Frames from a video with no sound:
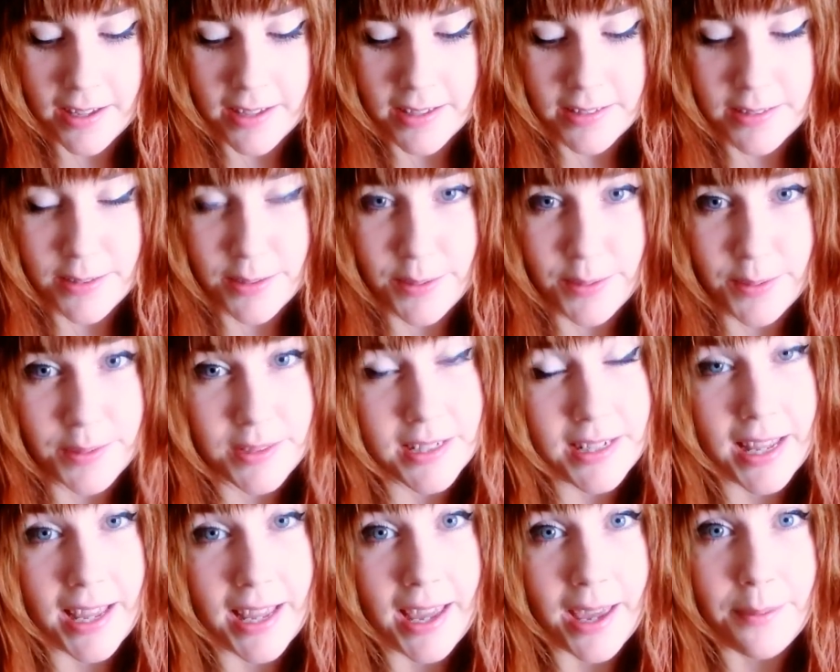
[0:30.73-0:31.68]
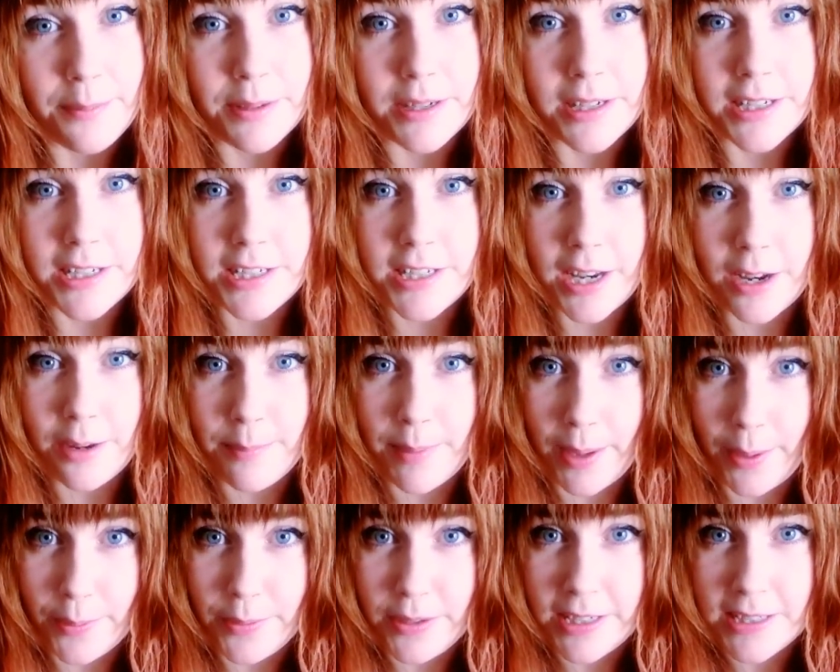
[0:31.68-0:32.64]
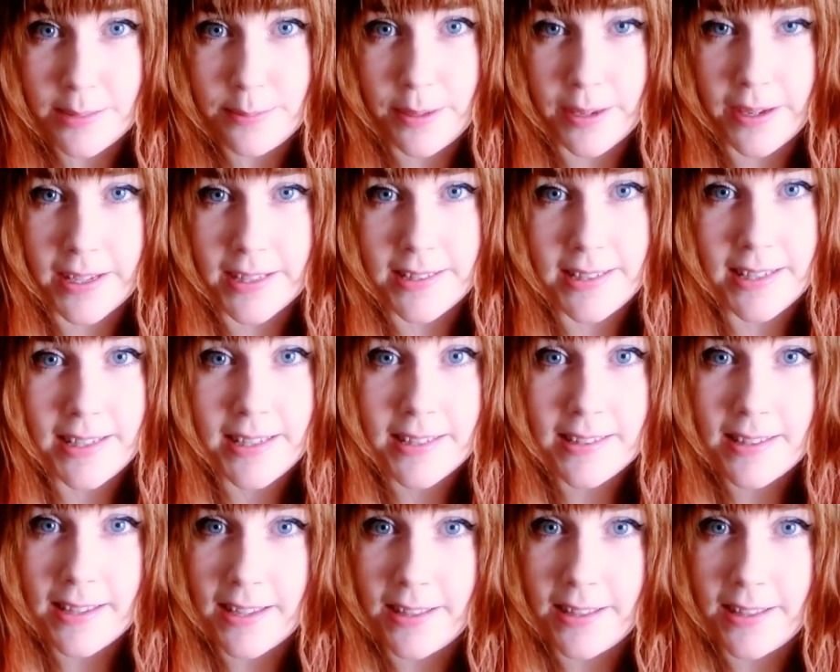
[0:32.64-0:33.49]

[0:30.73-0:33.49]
So today I wanted to share my own experiences